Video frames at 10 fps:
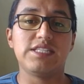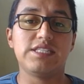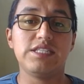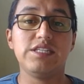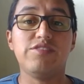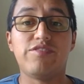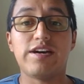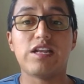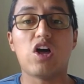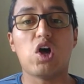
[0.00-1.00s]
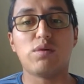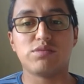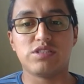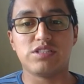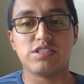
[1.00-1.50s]
TEFL
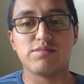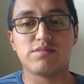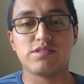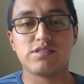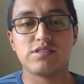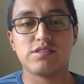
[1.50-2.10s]
objectives.